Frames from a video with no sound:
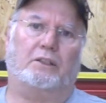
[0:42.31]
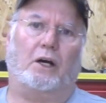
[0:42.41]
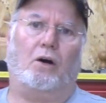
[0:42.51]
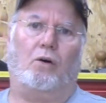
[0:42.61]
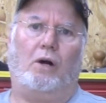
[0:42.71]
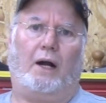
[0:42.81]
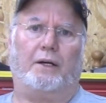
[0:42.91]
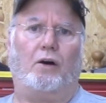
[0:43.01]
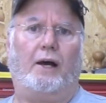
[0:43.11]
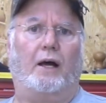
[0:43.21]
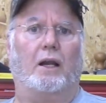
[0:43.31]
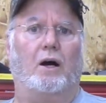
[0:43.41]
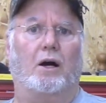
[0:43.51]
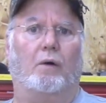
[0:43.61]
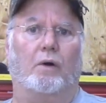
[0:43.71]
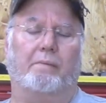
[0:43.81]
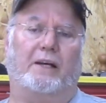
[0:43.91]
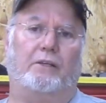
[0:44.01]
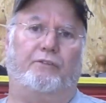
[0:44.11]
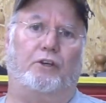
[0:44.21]
So I know how long I want to
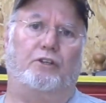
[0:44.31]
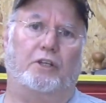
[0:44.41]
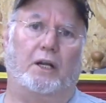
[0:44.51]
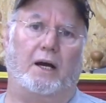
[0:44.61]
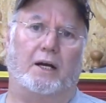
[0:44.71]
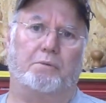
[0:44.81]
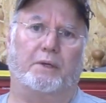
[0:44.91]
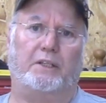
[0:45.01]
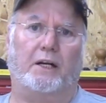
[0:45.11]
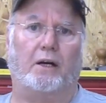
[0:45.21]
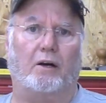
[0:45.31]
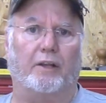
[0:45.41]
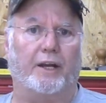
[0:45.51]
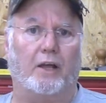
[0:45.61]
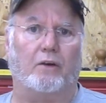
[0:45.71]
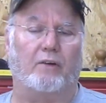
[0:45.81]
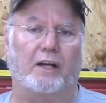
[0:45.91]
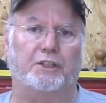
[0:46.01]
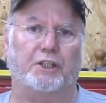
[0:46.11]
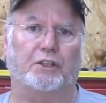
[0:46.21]
make the fuselage, but then all the other
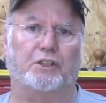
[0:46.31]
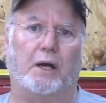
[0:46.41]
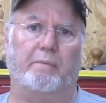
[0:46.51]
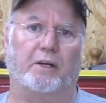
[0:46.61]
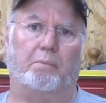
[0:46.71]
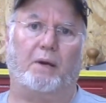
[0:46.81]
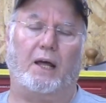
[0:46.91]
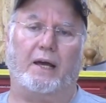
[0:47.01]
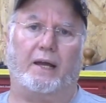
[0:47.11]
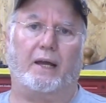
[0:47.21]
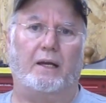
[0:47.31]
ratios come into play.